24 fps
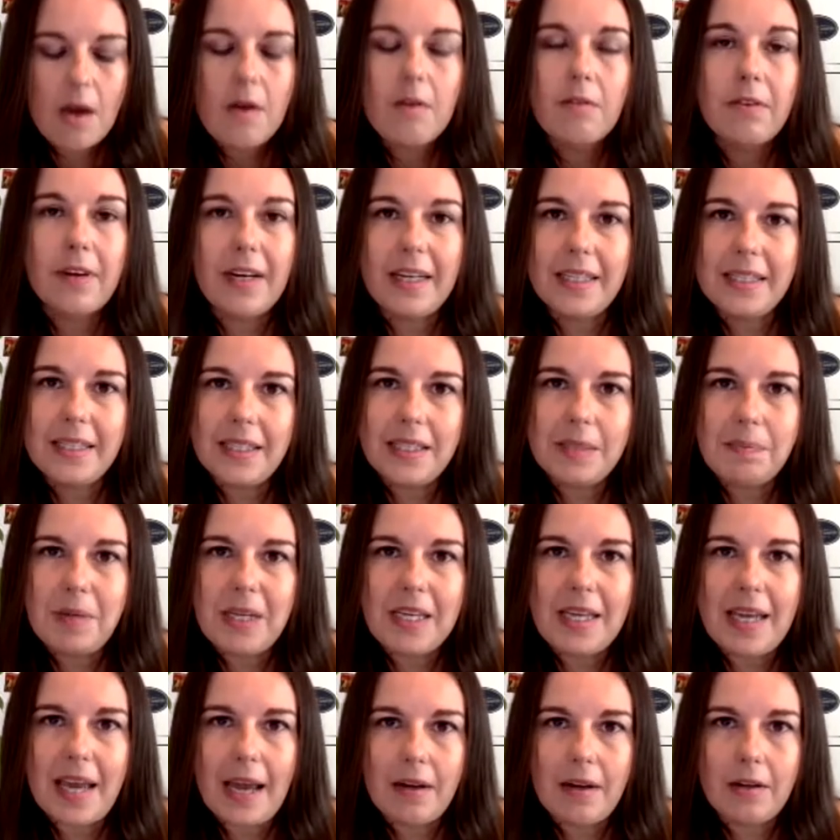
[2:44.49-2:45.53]
Frances
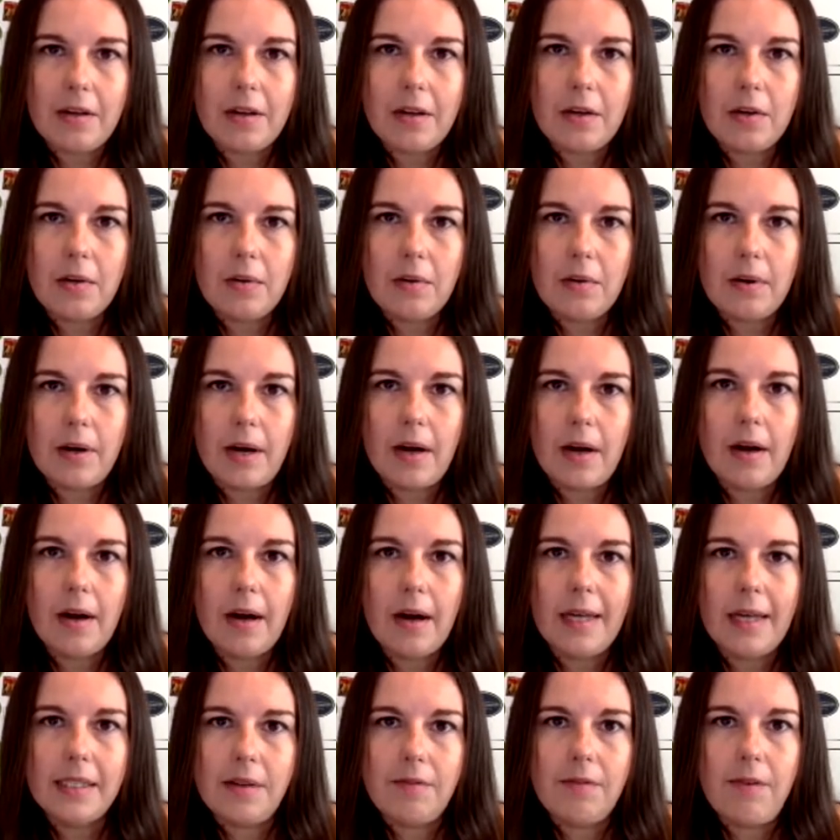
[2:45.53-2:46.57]
began her career
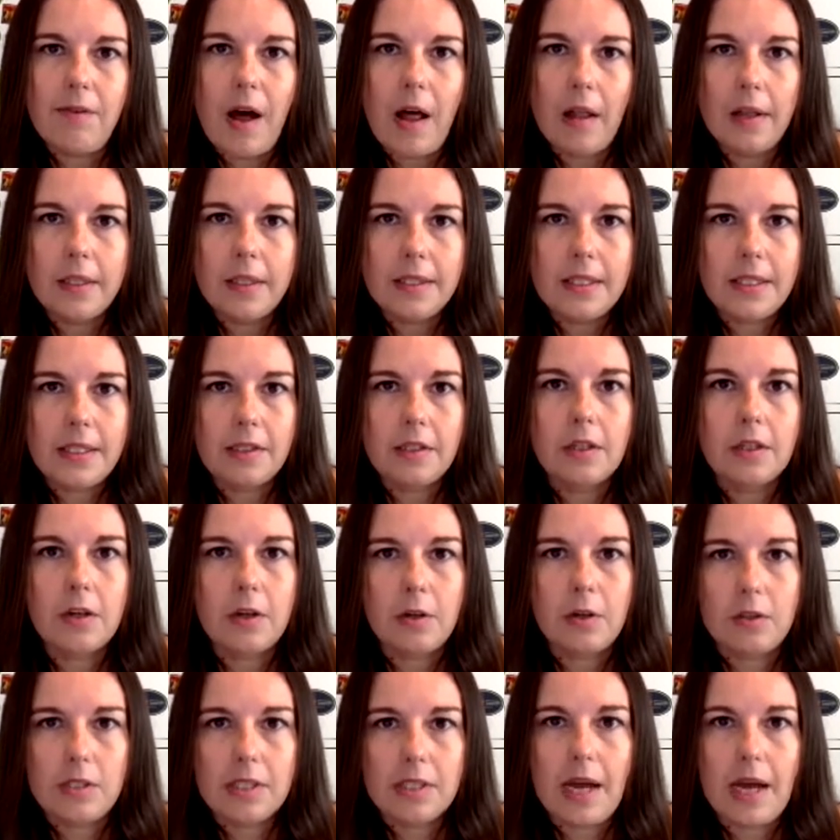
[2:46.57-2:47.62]
as a volunteer
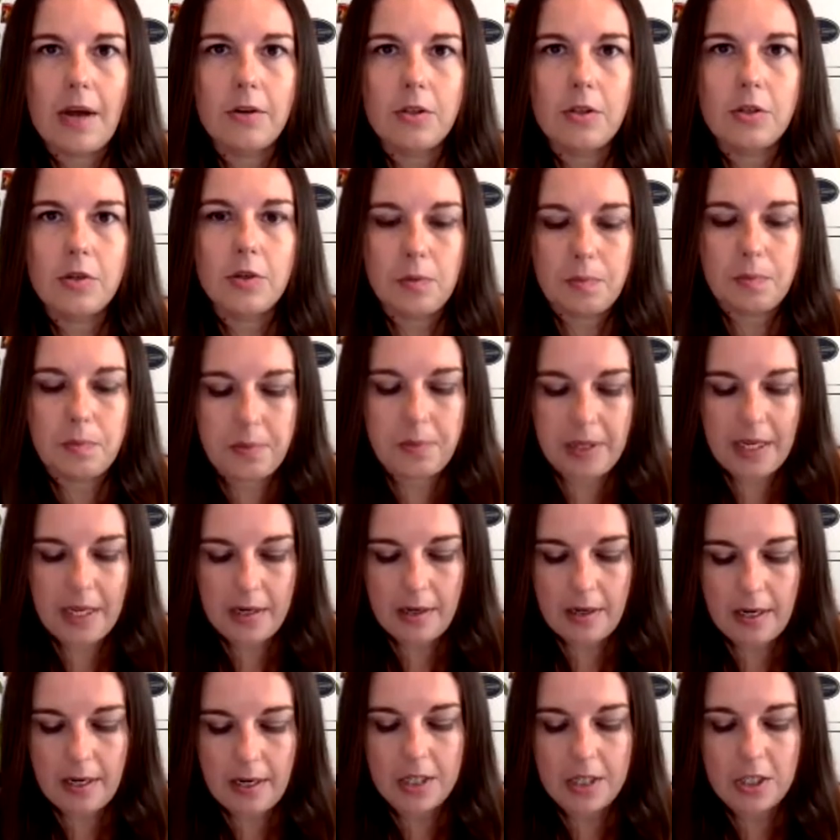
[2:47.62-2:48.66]
Girl Scout troop
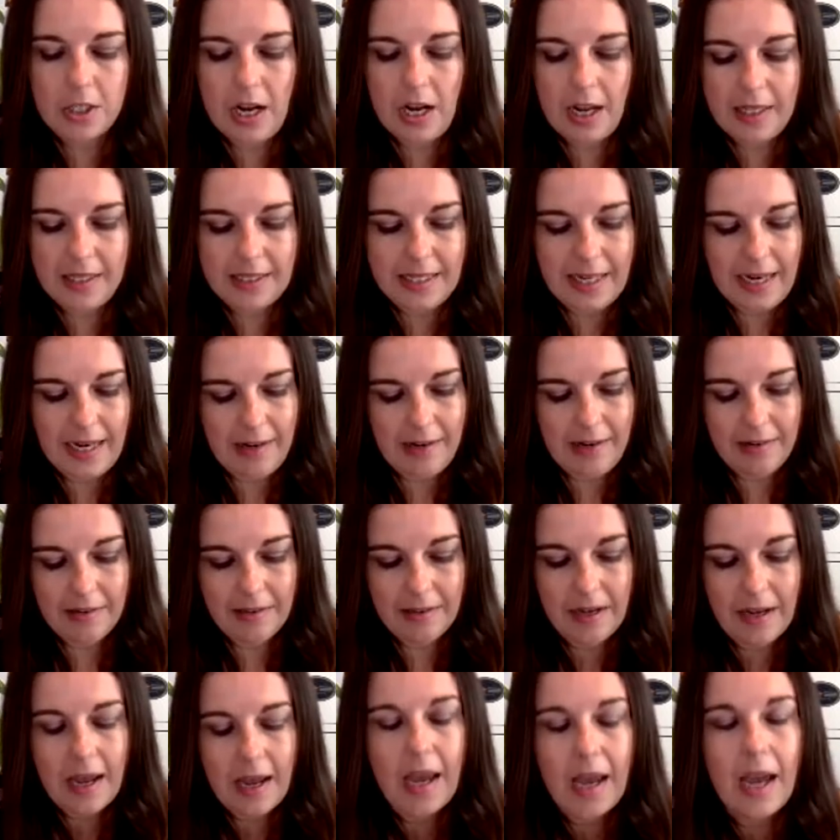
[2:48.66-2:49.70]
leader in Johnstown
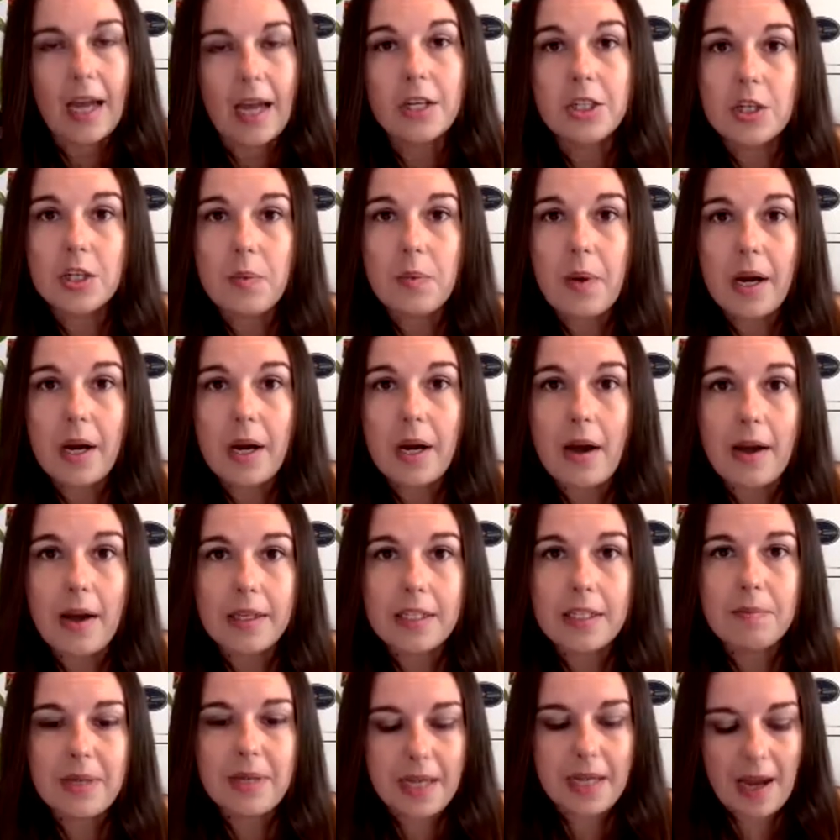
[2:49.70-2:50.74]
and she went on
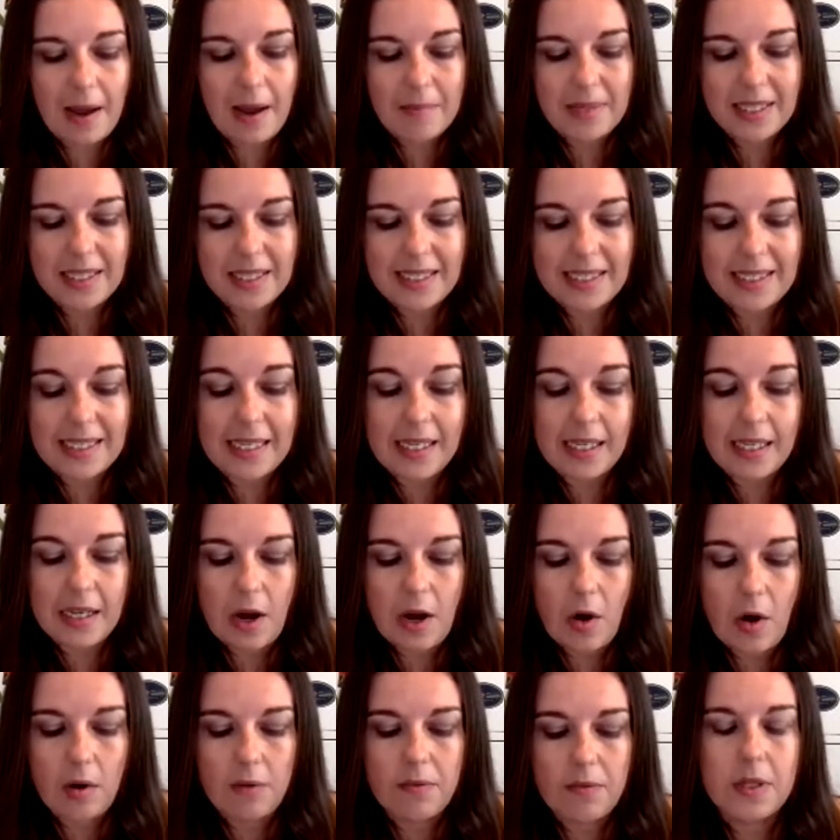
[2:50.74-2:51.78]
to become the
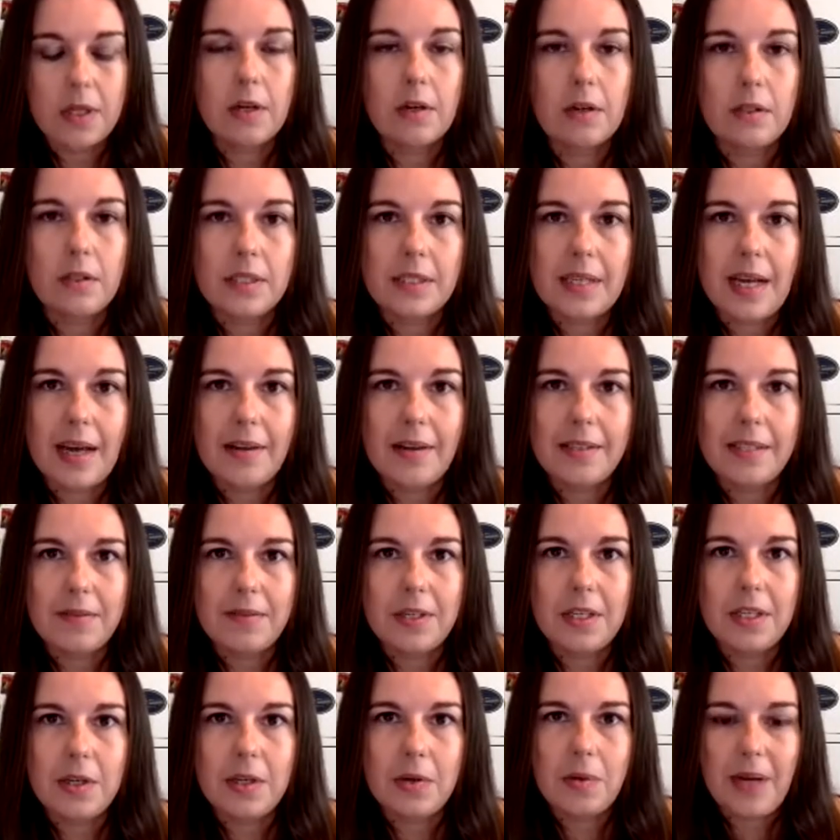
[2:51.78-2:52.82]
CEO of the Girl Scouts of
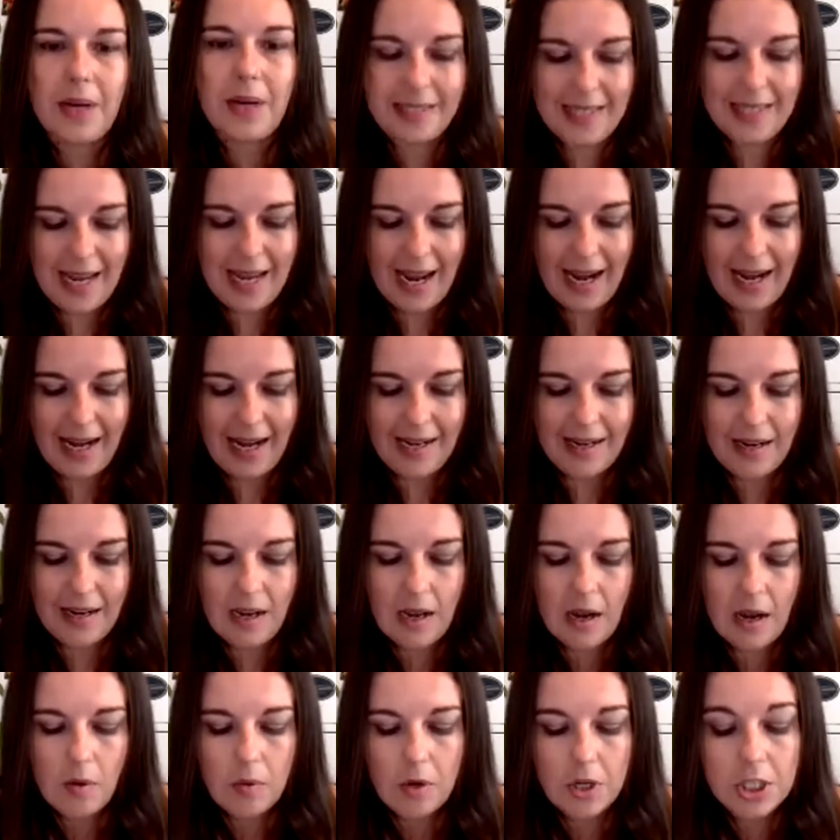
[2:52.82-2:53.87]
the USA,
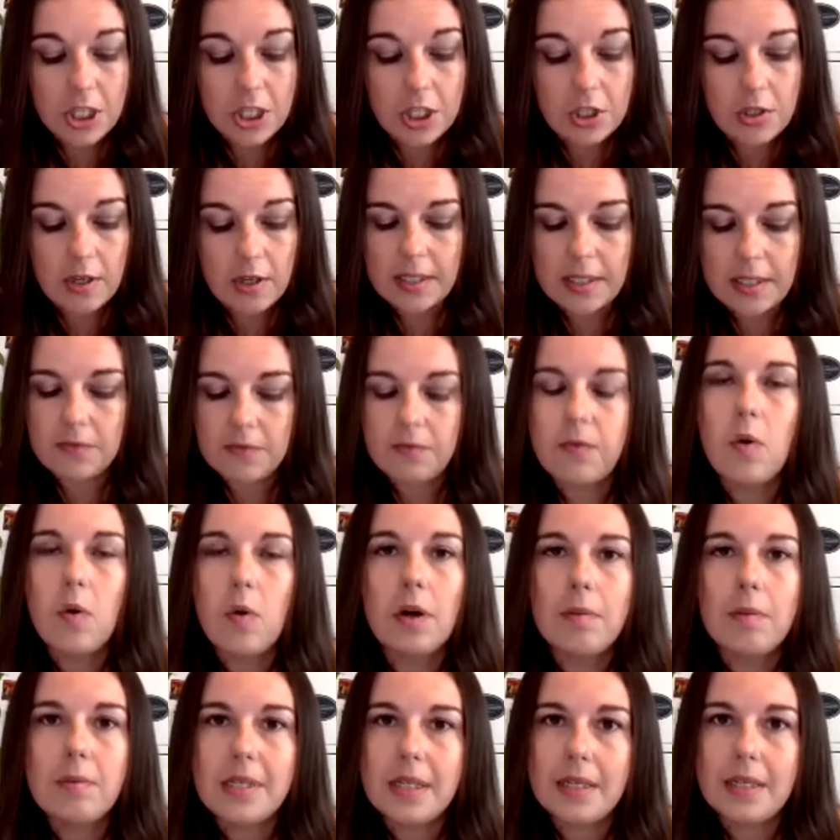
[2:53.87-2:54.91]
where she
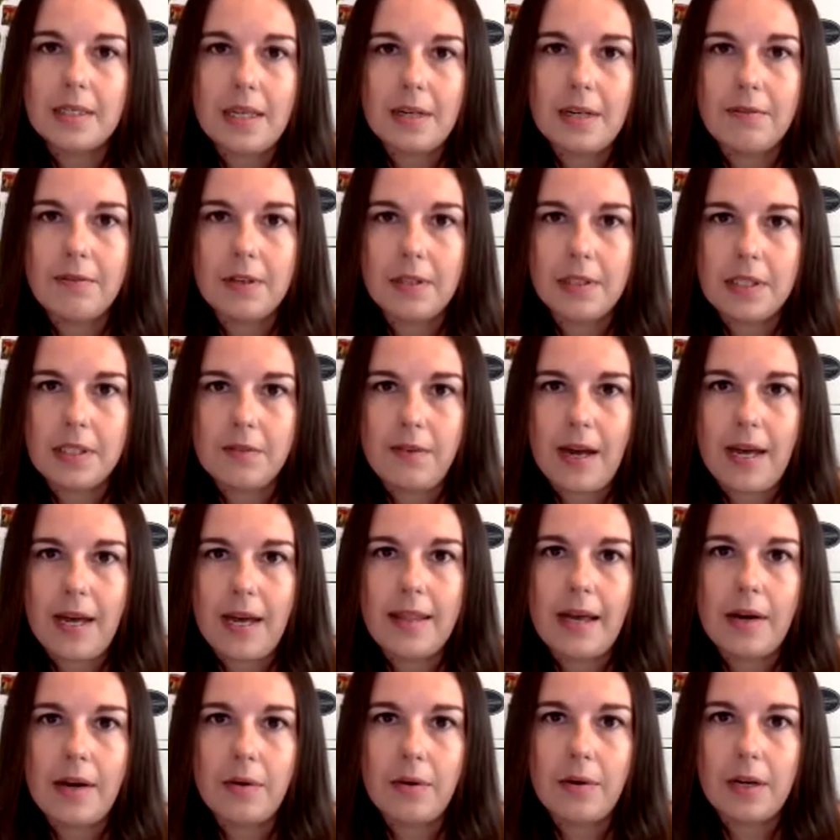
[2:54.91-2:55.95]
transformed and diversified
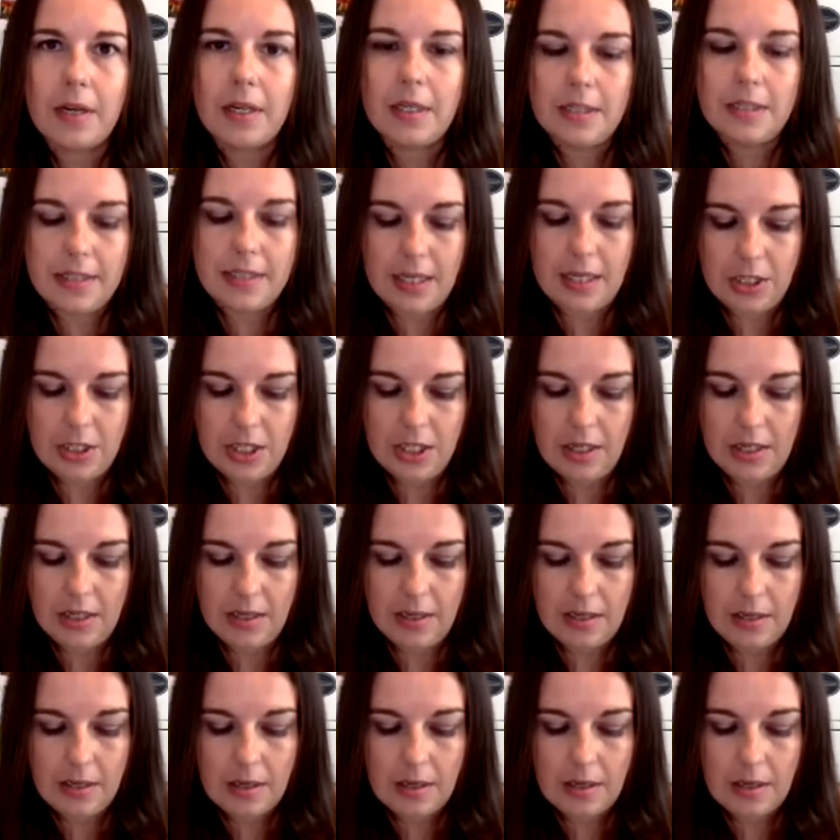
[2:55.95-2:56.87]
that organization.